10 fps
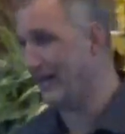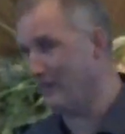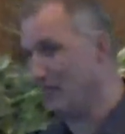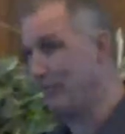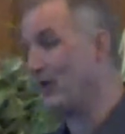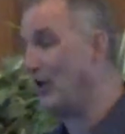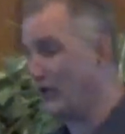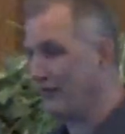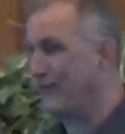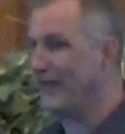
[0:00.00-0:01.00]
by the
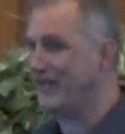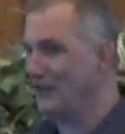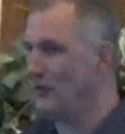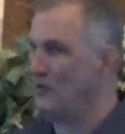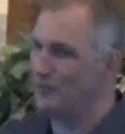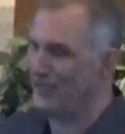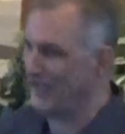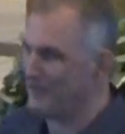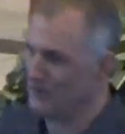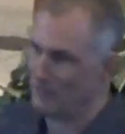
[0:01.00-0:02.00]
blood, if I can use
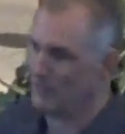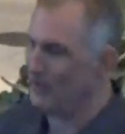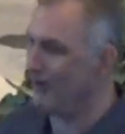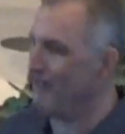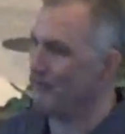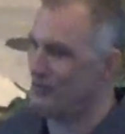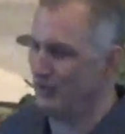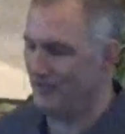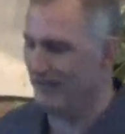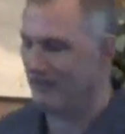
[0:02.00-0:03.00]
that
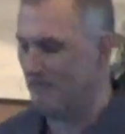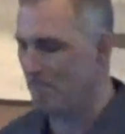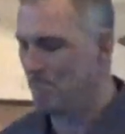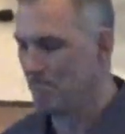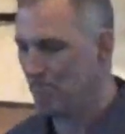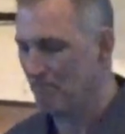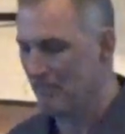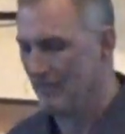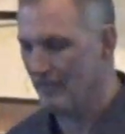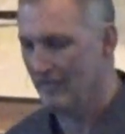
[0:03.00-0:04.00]
terminology,
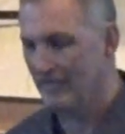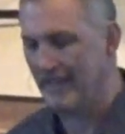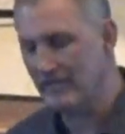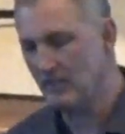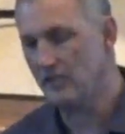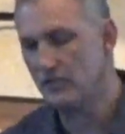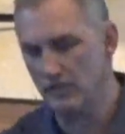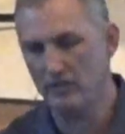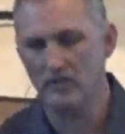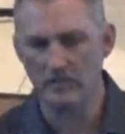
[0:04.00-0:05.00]
that's a
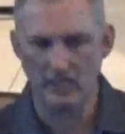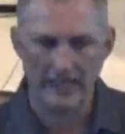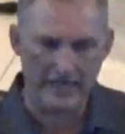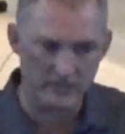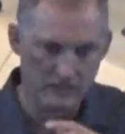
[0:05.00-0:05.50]
decision that